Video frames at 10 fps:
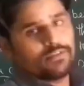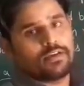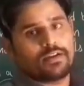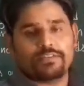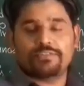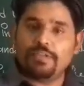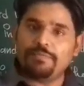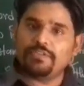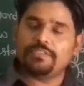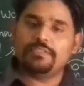there are three
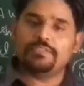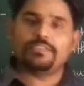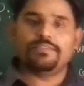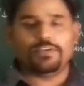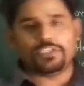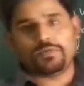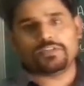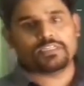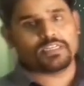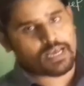persons: first
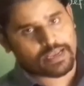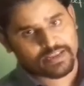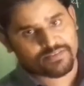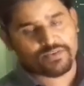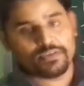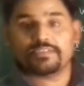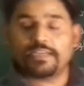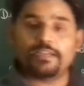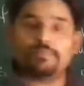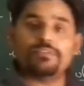person INV,
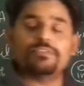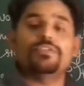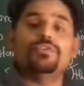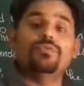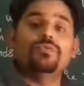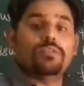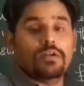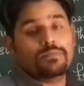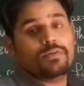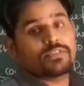second person you,
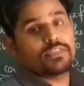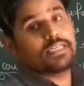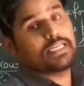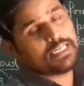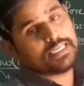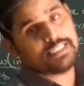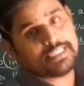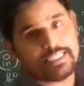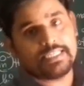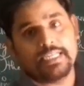third person he,
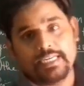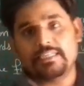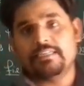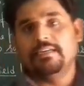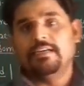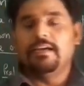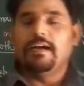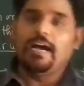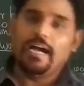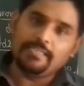she, it
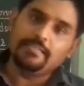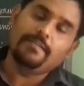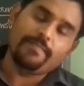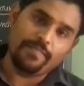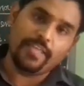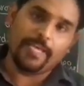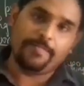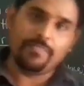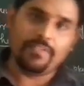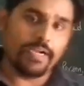and they,
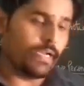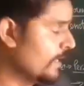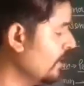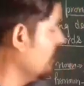right?